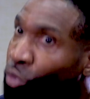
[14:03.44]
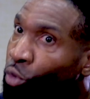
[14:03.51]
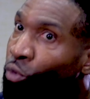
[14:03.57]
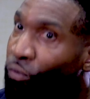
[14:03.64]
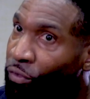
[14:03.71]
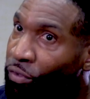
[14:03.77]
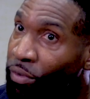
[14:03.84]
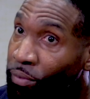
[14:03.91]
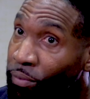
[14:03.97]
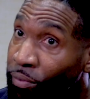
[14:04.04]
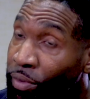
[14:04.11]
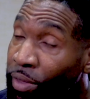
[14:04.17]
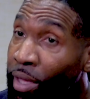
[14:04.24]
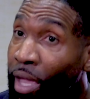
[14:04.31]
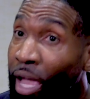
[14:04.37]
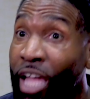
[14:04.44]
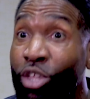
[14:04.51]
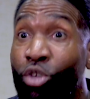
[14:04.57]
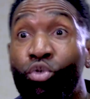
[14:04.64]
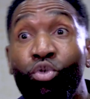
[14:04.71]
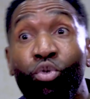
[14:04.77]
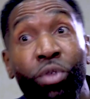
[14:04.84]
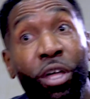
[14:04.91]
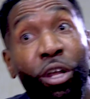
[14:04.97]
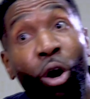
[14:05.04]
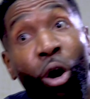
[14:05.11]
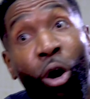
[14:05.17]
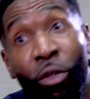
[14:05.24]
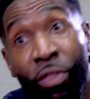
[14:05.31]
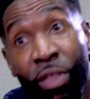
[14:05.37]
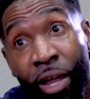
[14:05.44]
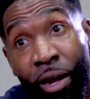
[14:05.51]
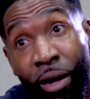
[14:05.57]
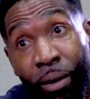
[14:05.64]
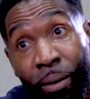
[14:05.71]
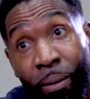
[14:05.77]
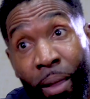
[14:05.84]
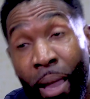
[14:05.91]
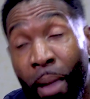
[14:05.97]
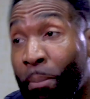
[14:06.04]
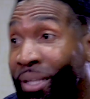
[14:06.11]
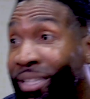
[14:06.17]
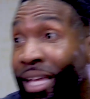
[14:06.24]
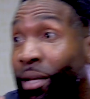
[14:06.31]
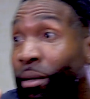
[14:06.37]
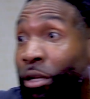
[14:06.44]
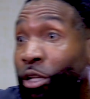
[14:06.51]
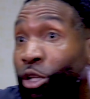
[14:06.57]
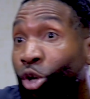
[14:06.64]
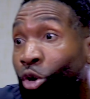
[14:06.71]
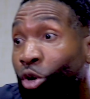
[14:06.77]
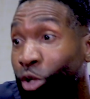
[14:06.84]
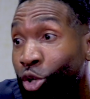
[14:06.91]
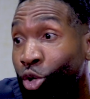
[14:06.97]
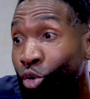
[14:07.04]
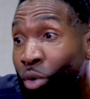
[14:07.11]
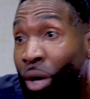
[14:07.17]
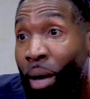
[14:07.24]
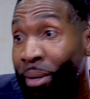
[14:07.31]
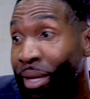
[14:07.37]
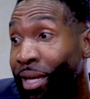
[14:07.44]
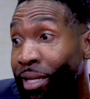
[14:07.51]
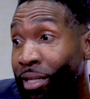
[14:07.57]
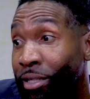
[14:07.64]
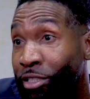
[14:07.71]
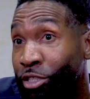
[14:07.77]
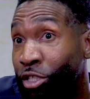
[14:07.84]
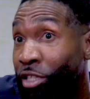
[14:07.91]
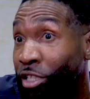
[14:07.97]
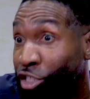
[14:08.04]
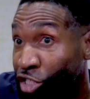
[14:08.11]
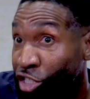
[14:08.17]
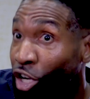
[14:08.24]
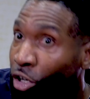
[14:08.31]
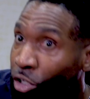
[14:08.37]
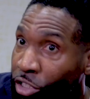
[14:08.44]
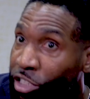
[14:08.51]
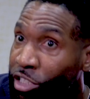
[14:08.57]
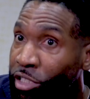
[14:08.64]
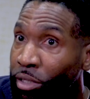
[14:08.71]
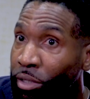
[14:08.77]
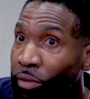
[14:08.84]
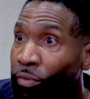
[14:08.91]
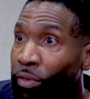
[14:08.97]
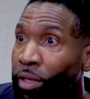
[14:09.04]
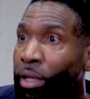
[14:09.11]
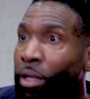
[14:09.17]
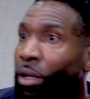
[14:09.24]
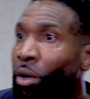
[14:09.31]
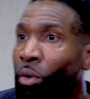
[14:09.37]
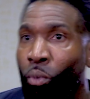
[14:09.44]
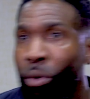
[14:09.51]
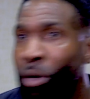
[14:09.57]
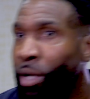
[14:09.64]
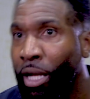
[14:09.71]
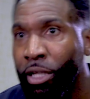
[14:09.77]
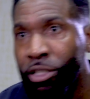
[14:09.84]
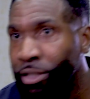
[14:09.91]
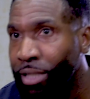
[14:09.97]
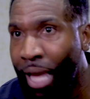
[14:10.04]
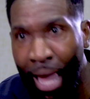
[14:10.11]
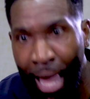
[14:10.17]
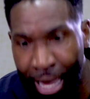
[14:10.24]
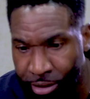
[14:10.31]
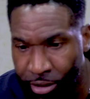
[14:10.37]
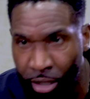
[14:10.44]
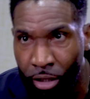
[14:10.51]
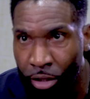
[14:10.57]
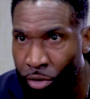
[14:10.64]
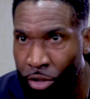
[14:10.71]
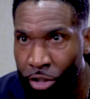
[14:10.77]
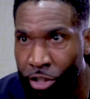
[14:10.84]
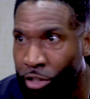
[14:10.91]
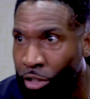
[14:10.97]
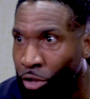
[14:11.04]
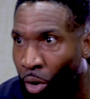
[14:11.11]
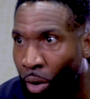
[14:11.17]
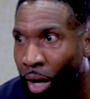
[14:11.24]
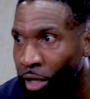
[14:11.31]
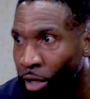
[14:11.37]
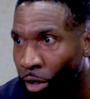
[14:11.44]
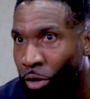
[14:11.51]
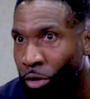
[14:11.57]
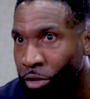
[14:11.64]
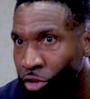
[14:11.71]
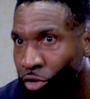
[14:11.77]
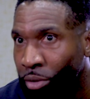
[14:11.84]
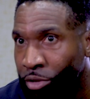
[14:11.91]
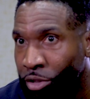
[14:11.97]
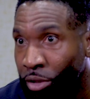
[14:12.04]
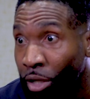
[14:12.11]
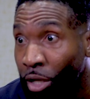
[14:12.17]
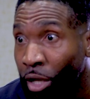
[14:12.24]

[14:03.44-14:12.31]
roof. And you do that all there. But then you coming in to the church, we're not just asking you to just know how to learn scripture.